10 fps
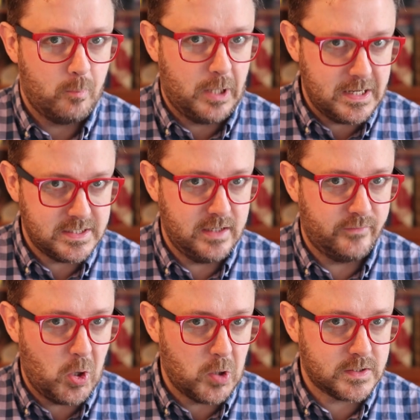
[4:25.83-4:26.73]
Plenty of
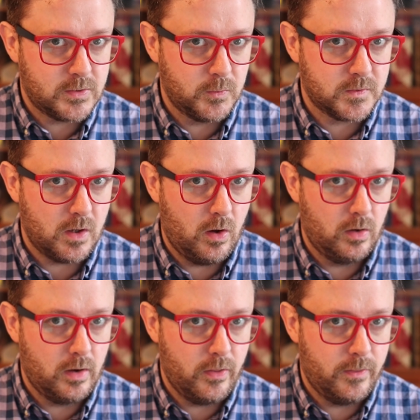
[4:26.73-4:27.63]
articles
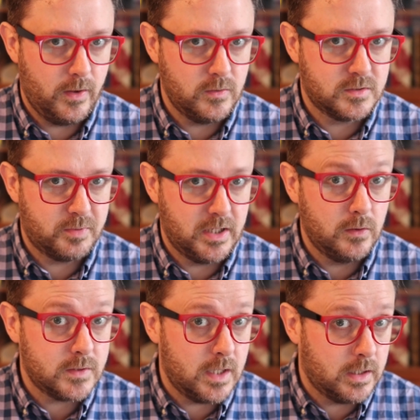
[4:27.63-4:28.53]
on those, but it
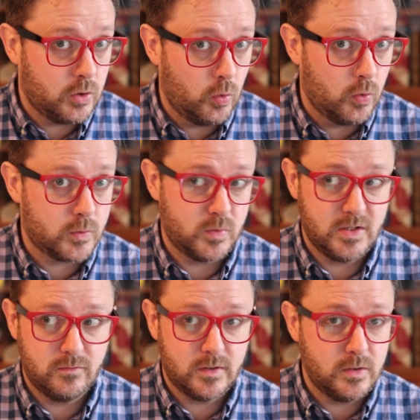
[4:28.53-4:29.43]
looks like gorse was
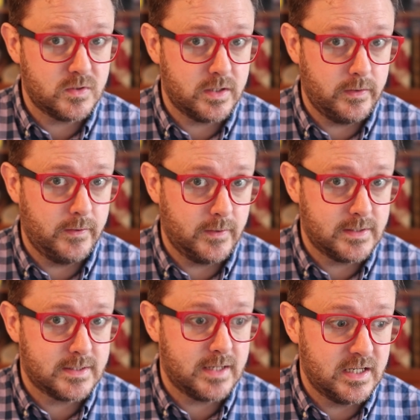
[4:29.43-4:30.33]
introduced to the United
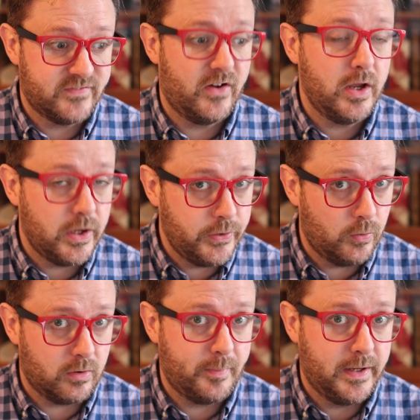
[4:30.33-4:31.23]
States via
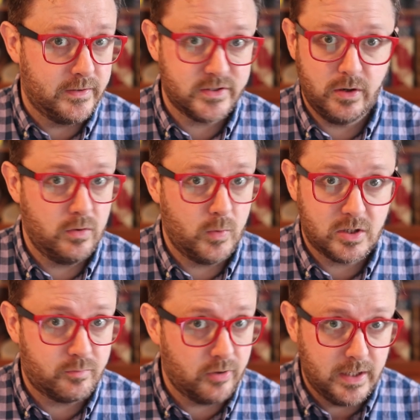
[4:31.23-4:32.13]
Europeans, don't know
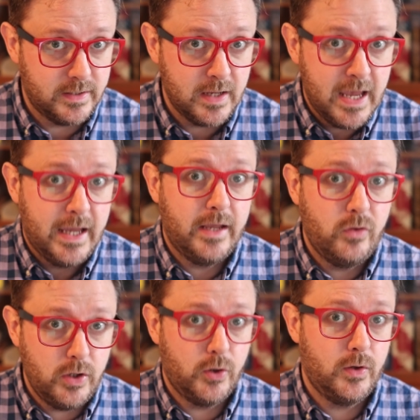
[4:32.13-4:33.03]
which breed, in
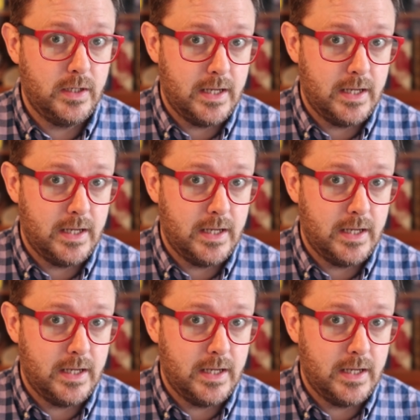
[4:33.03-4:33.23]
the early